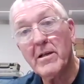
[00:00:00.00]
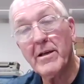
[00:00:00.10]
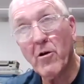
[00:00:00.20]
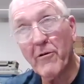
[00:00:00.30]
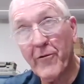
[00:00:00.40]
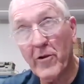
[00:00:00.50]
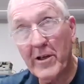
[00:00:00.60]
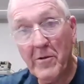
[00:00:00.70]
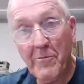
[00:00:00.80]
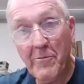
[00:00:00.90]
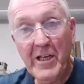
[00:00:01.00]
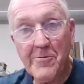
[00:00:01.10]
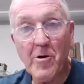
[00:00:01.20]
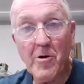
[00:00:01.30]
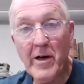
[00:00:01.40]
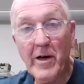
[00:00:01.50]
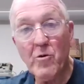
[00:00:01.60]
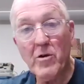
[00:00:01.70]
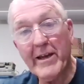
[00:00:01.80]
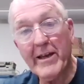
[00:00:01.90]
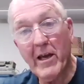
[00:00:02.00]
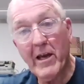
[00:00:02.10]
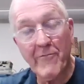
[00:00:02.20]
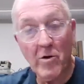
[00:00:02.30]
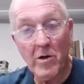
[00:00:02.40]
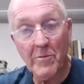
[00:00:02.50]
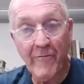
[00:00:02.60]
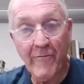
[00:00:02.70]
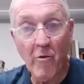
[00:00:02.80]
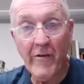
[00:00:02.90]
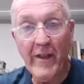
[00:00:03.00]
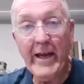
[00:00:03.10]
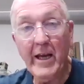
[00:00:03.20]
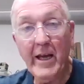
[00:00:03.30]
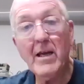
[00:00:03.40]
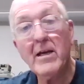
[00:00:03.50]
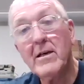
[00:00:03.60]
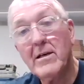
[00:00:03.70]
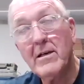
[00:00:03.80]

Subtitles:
that hopefully the BEADS program will account for before they